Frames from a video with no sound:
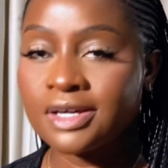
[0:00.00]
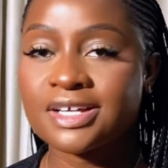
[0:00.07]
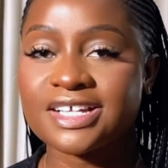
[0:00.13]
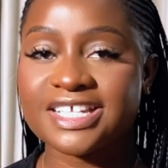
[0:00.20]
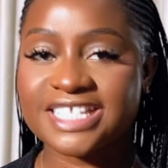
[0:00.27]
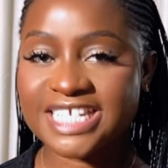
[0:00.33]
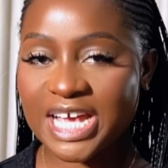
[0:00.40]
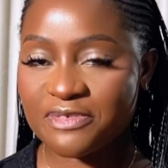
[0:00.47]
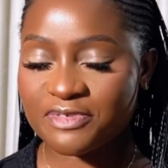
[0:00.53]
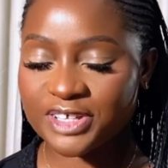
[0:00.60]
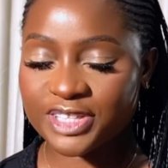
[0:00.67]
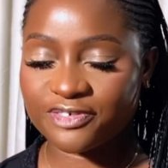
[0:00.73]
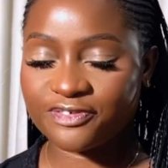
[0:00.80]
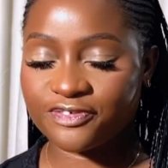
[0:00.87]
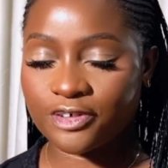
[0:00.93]
It's time for
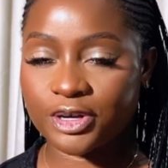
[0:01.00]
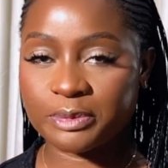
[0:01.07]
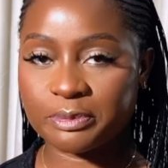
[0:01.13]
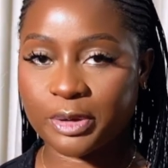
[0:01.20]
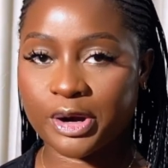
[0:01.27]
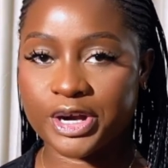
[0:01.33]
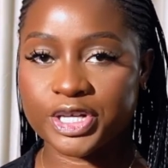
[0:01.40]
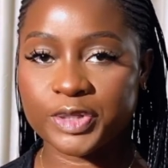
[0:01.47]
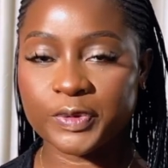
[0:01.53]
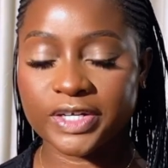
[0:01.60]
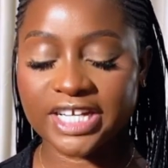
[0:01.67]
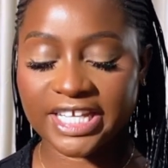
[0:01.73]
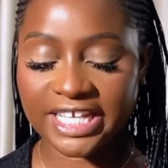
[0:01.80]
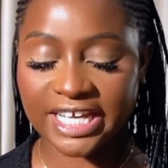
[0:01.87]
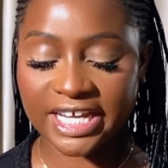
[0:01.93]
the fun part. You want
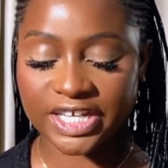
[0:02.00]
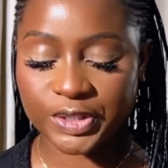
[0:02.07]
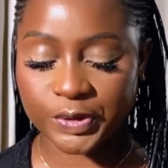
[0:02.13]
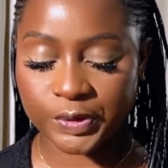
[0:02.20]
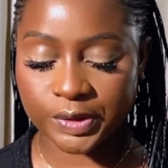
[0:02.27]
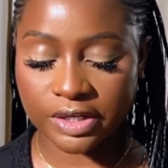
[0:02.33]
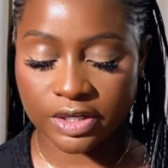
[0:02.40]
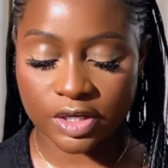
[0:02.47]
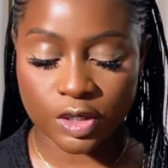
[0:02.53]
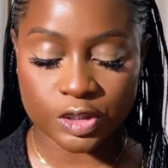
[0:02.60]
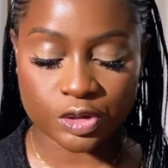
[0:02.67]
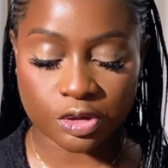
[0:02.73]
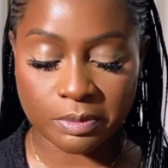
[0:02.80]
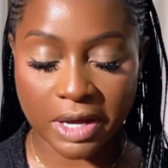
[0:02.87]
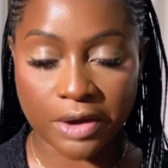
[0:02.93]
to get your
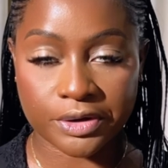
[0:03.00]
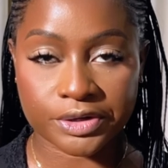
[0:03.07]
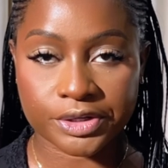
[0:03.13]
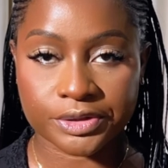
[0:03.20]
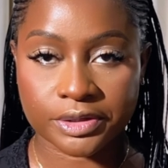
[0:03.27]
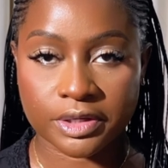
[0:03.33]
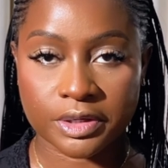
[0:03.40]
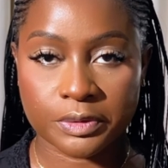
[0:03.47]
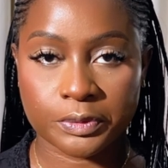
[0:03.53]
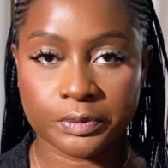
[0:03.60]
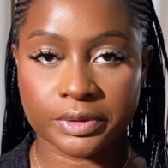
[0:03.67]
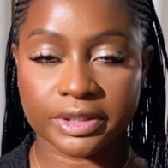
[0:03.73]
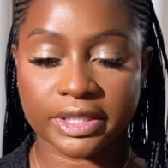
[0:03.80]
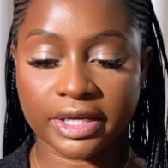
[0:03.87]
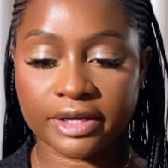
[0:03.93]
contour powder
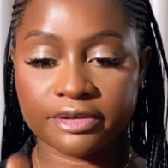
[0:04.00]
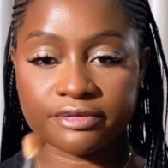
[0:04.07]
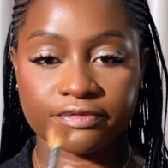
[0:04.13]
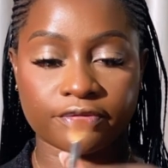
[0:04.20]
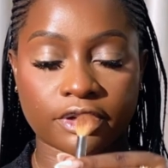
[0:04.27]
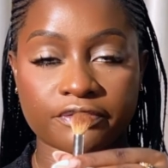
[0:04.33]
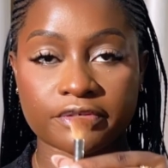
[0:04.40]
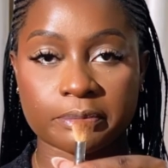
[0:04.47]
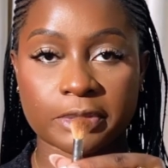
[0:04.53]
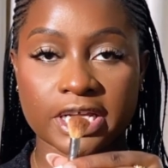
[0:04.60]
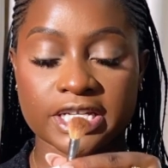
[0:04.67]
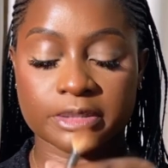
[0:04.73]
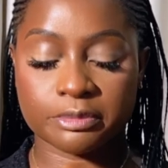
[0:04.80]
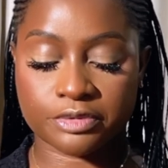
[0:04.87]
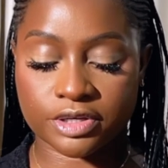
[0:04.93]
with a fluffy
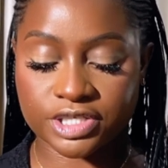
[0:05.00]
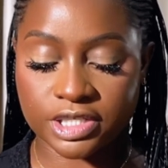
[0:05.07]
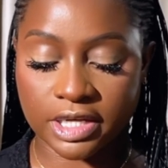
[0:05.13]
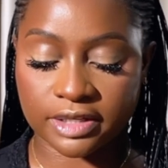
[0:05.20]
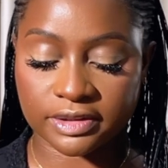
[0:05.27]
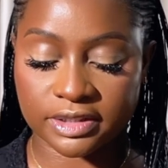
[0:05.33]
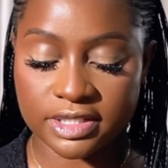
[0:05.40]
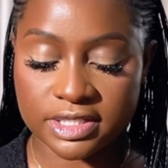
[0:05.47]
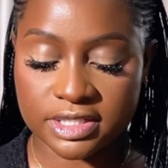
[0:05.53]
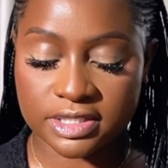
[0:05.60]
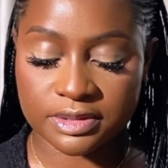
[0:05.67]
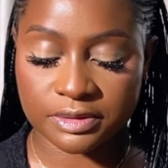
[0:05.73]
blending brush like this.